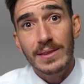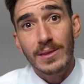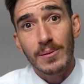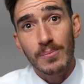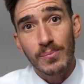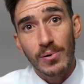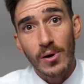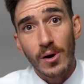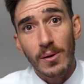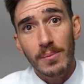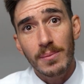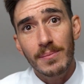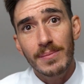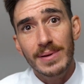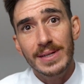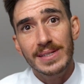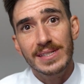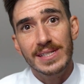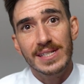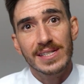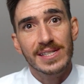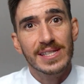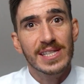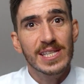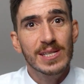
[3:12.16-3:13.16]
The problem
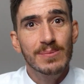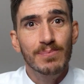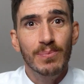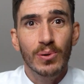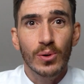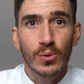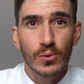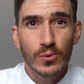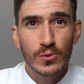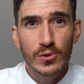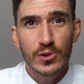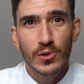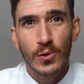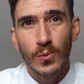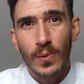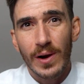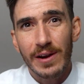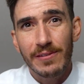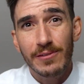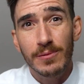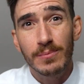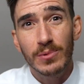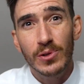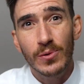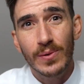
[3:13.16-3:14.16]
is this pulls you away
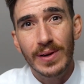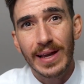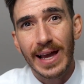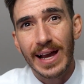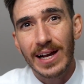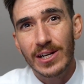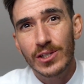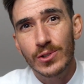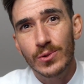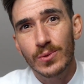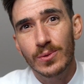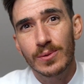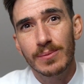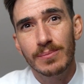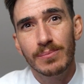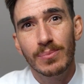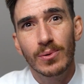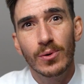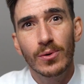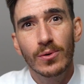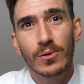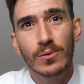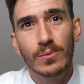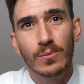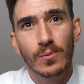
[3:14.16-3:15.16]
from doing actual
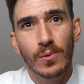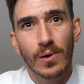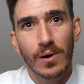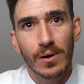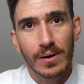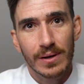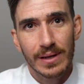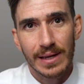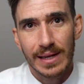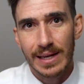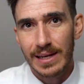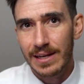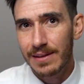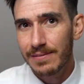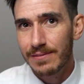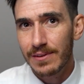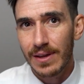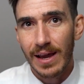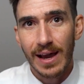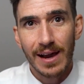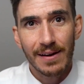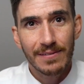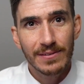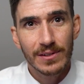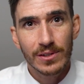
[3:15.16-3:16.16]
important work. And if you
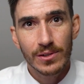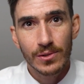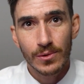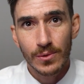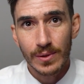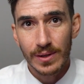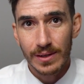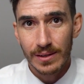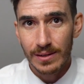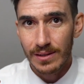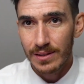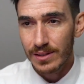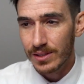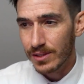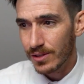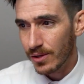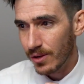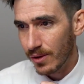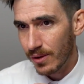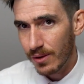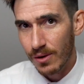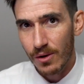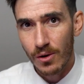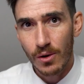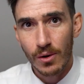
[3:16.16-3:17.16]
have to do it,
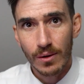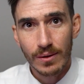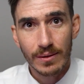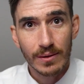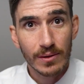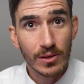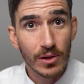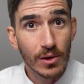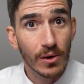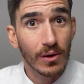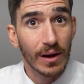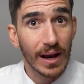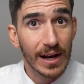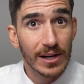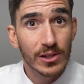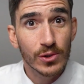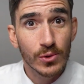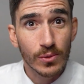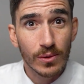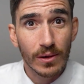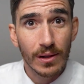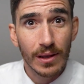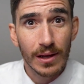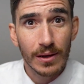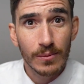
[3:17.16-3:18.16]
or you got actual
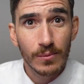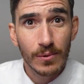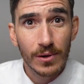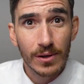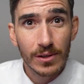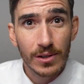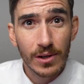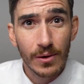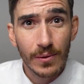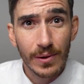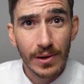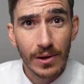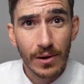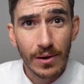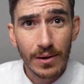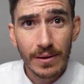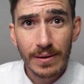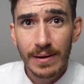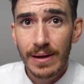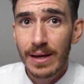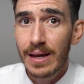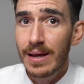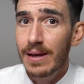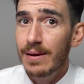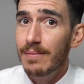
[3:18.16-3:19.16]
client work going
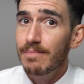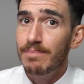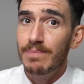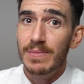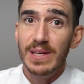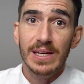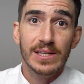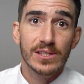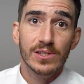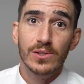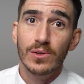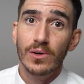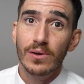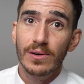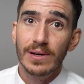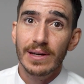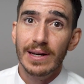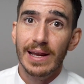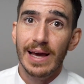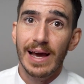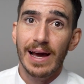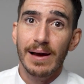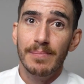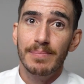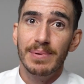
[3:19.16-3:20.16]
on, it's not going to
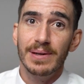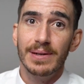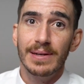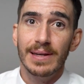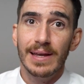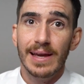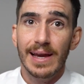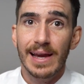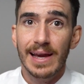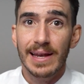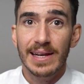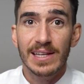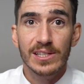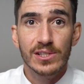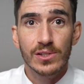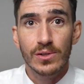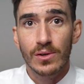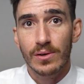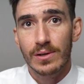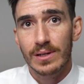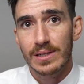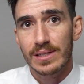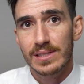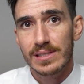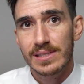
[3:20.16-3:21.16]
happen and it's
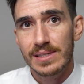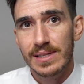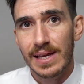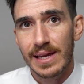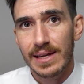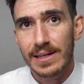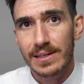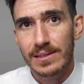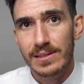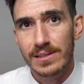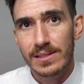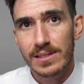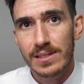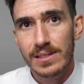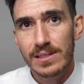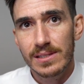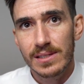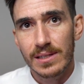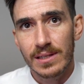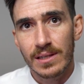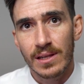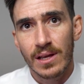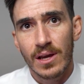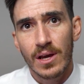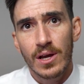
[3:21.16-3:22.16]
not going to stay
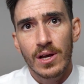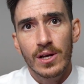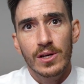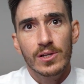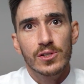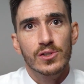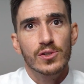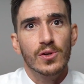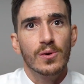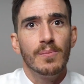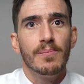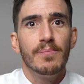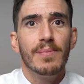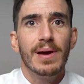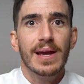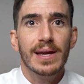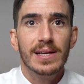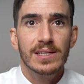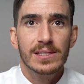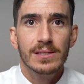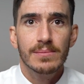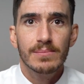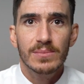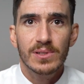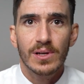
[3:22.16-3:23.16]
consistent. So make
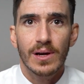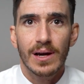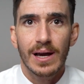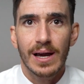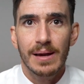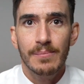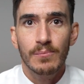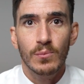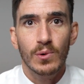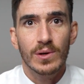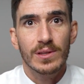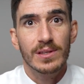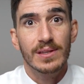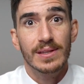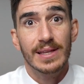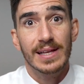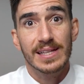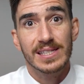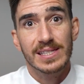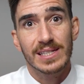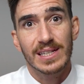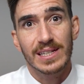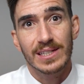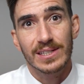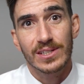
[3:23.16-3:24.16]
some time, whether
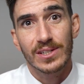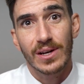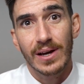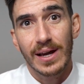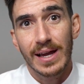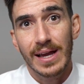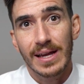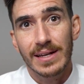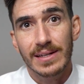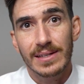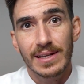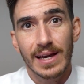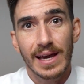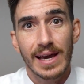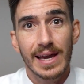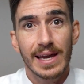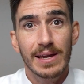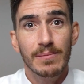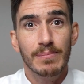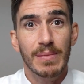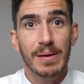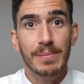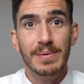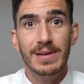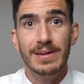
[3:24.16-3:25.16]
that's an entire day,
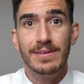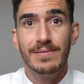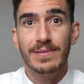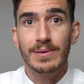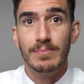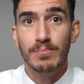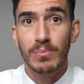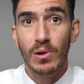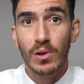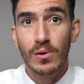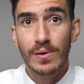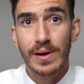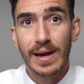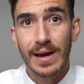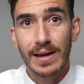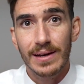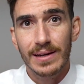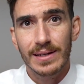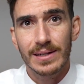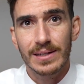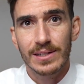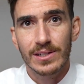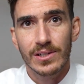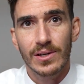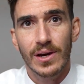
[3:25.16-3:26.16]
maybe even block out an
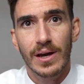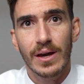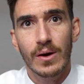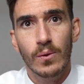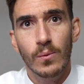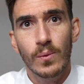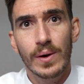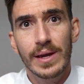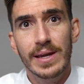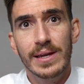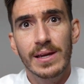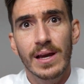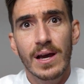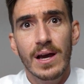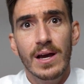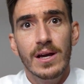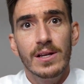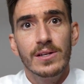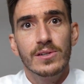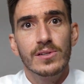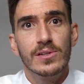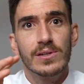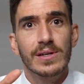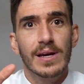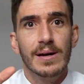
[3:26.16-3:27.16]
entire week
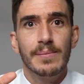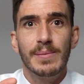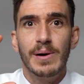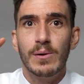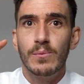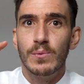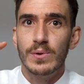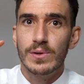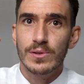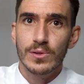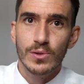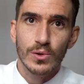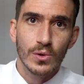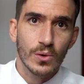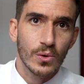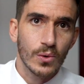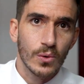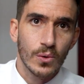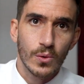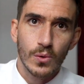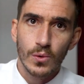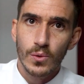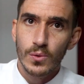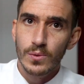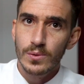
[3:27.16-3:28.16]
to come up with
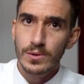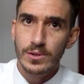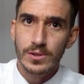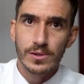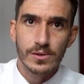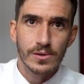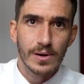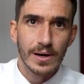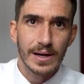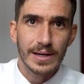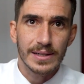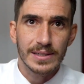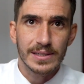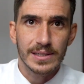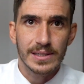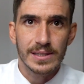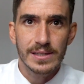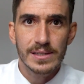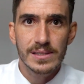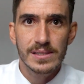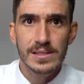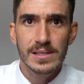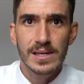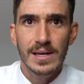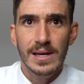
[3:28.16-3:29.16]
all your
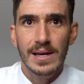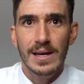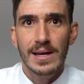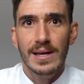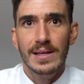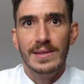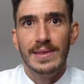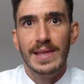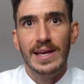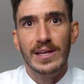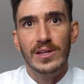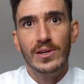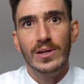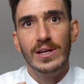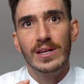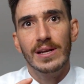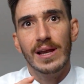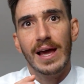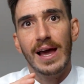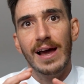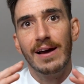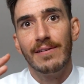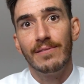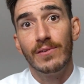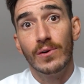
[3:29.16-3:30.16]
ideas that you're going
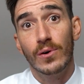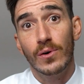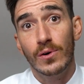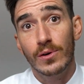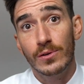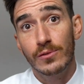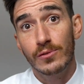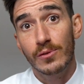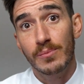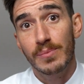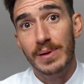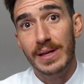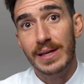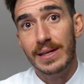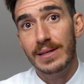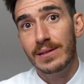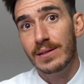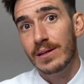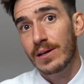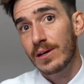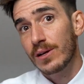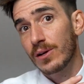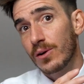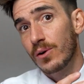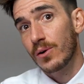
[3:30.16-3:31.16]
to have on repeat
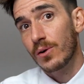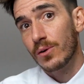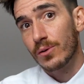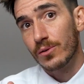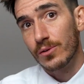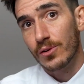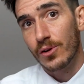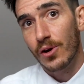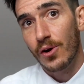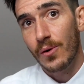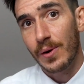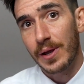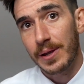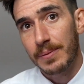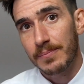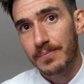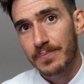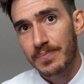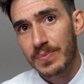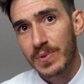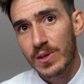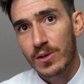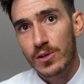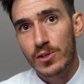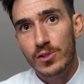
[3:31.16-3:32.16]
ongoing.
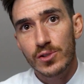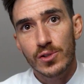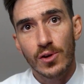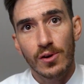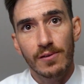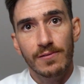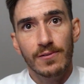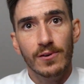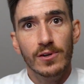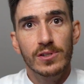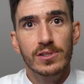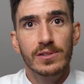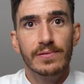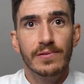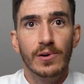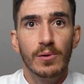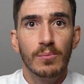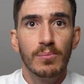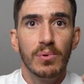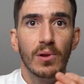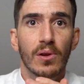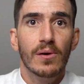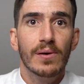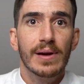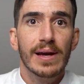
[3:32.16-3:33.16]
So first of all,
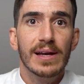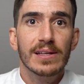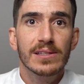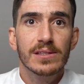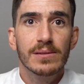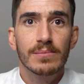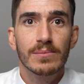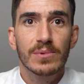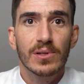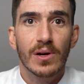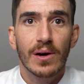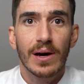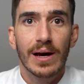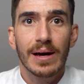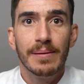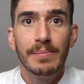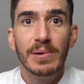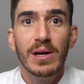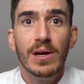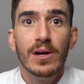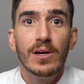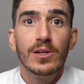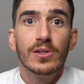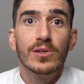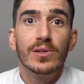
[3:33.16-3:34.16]
block out some time
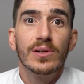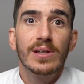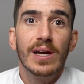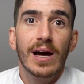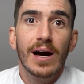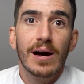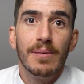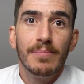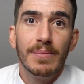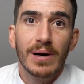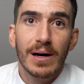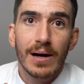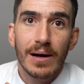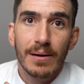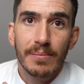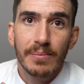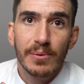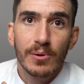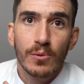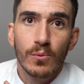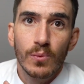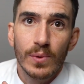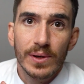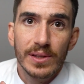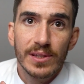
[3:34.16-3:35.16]
to come
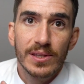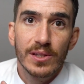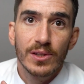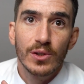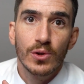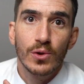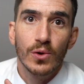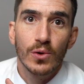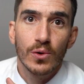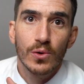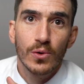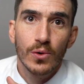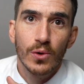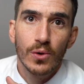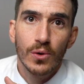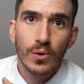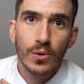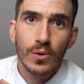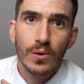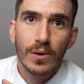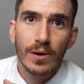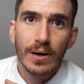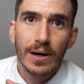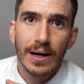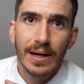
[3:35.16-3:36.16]
up with your
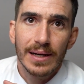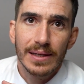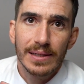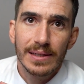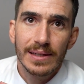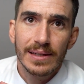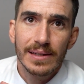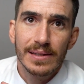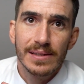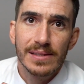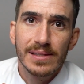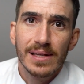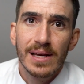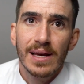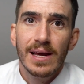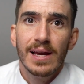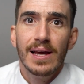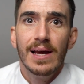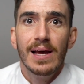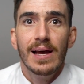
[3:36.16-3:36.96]
core ideas.